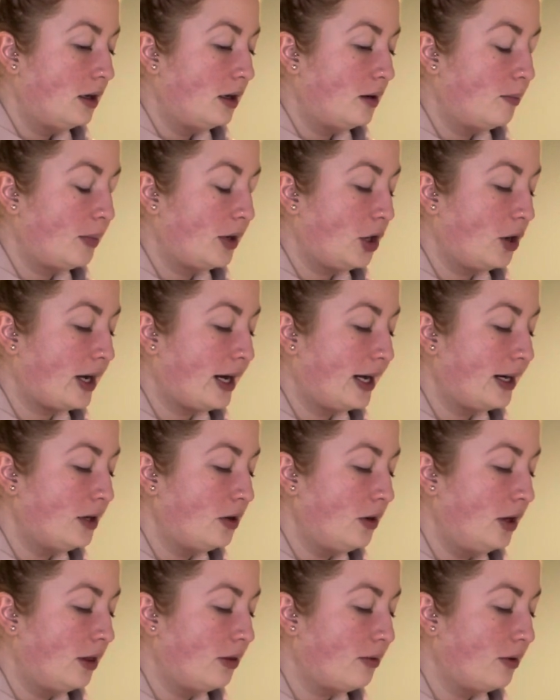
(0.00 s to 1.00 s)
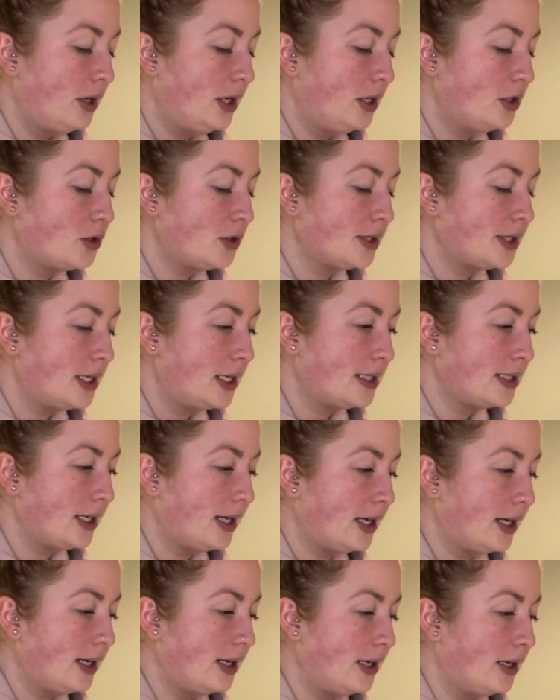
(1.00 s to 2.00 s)
But you're kind of going through an interesting
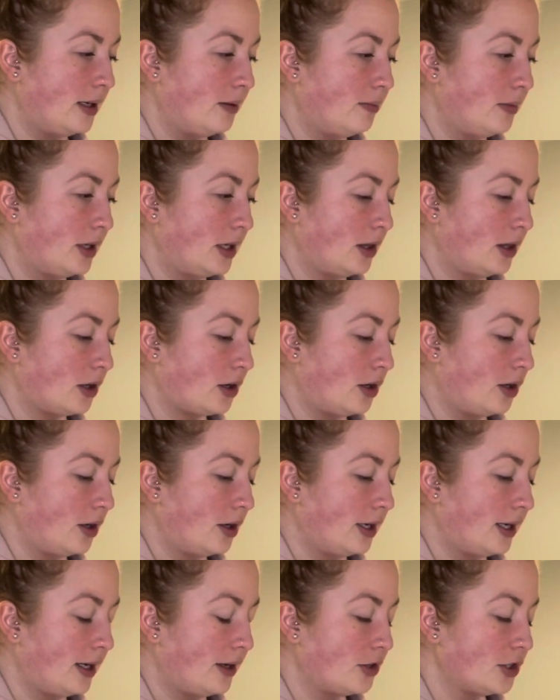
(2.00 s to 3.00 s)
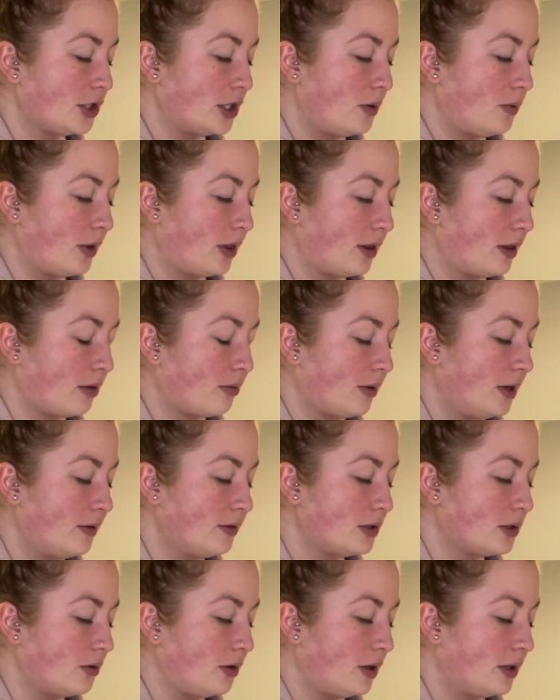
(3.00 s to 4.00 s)
time in the current energy with the Three of
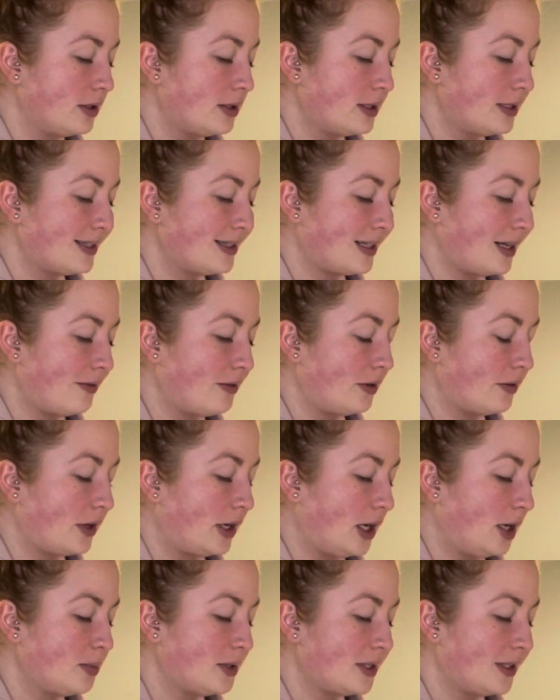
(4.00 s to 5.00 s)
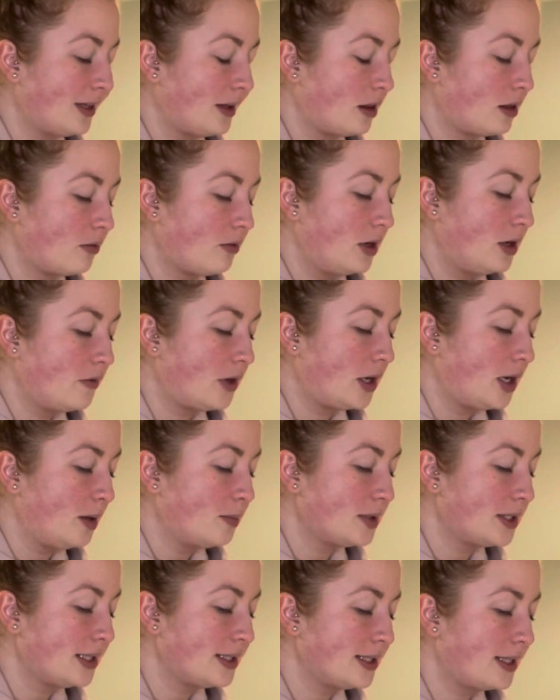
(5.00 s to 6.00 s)
Swords, the Seven of Cups, and the Three of
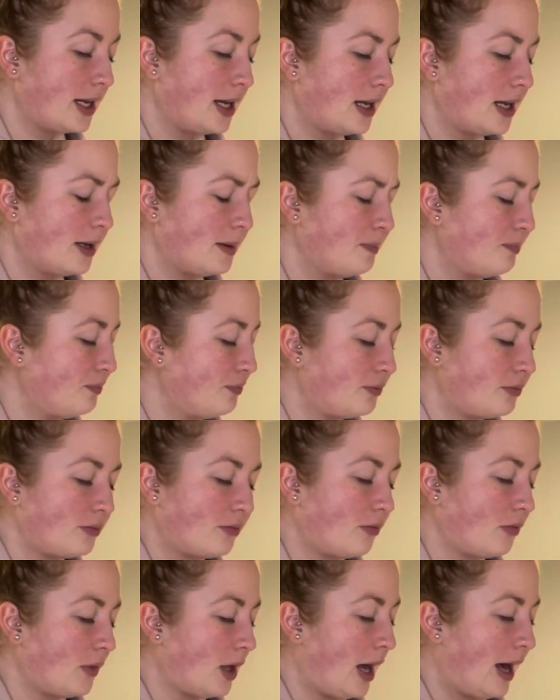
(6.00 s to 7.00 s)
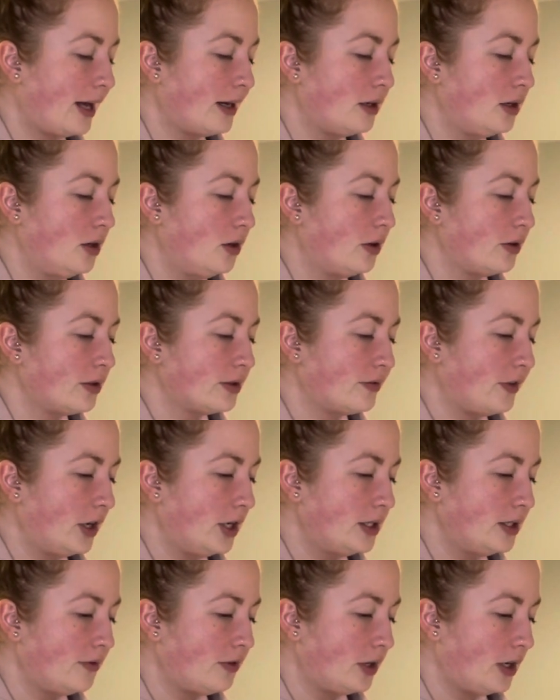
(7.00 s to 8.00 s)
Cups. It's like, I don't know, there's very
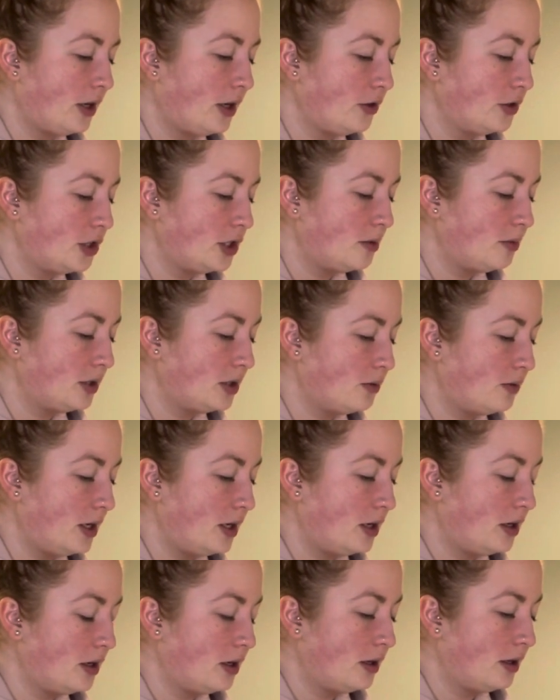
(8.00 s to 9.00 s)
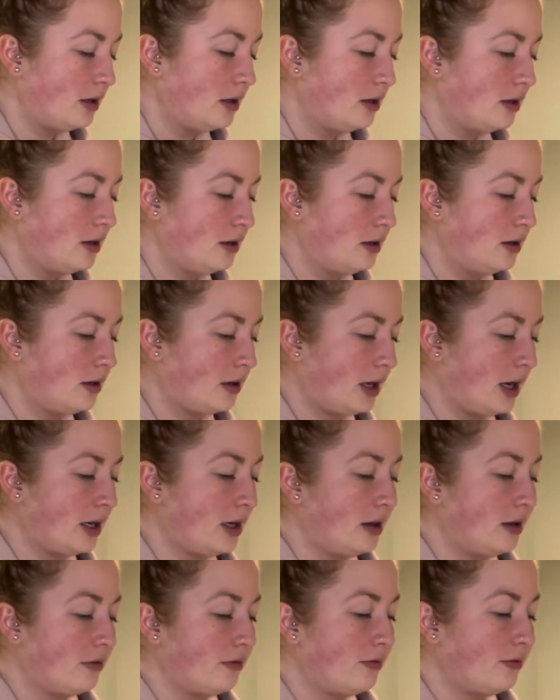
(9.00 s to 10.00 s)
different energy between kind
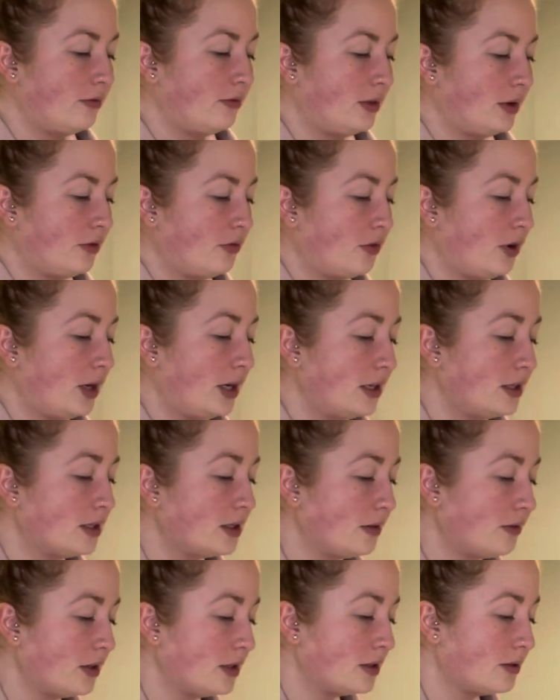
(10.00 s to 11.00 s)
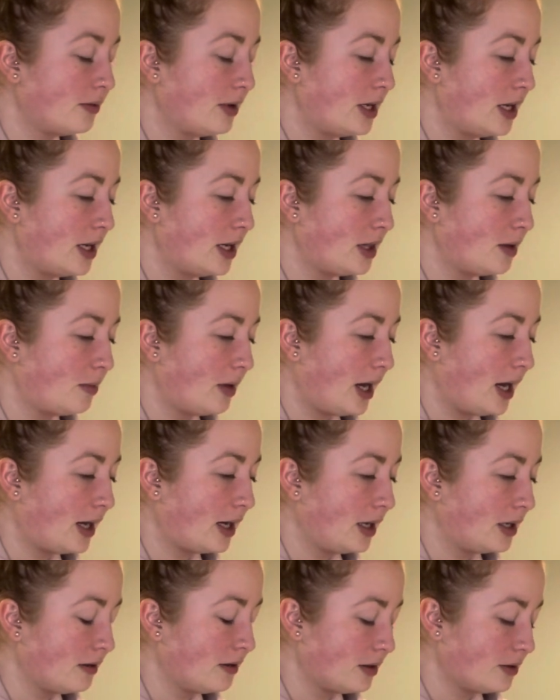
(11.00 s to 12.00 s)
of the front end of this reading and the back
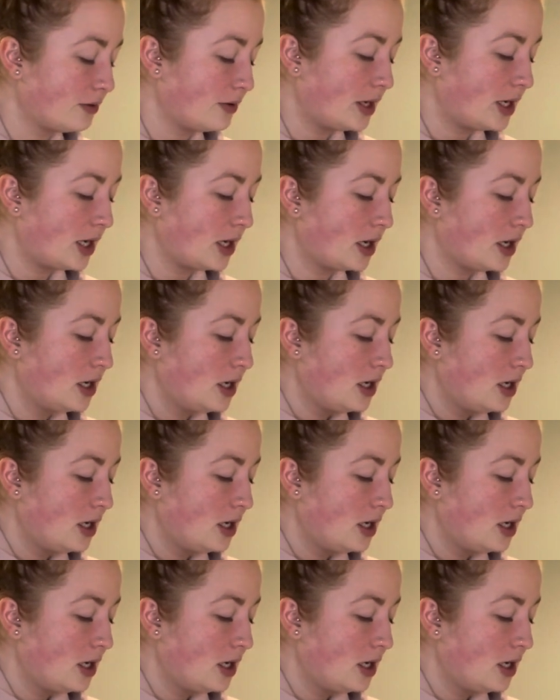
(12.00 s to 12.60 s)
end of this reading.